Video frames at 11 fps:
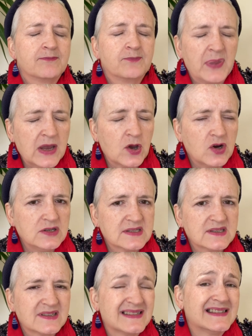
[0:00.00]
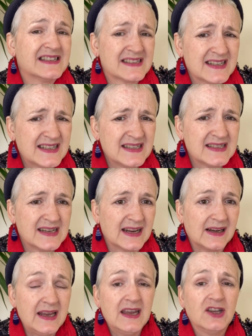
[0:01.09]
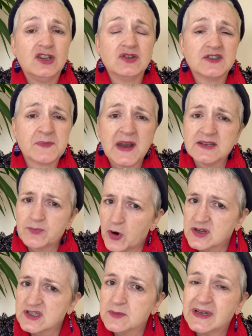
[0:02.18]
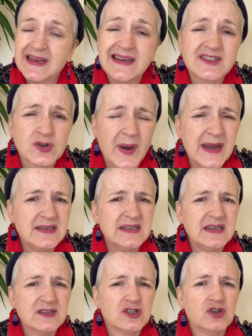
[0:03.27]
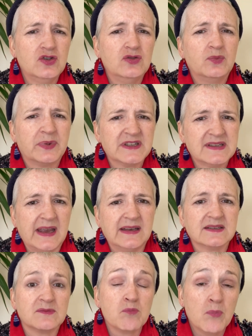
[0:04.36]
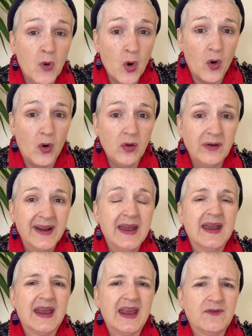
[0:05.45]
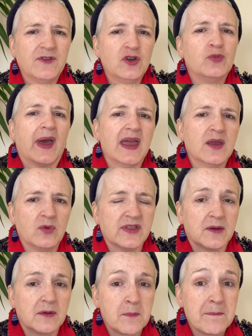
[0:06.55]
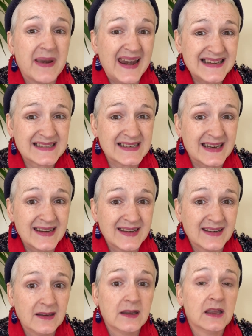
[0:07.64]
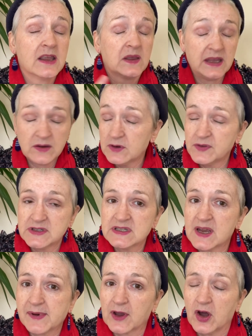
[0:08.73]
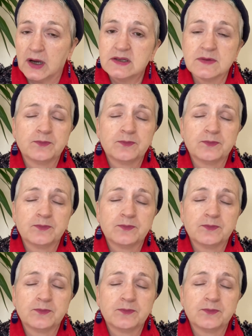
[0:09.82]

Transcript: because statistically, you spend approximately 22% more if you pay with a plastic, even if it's a debit card,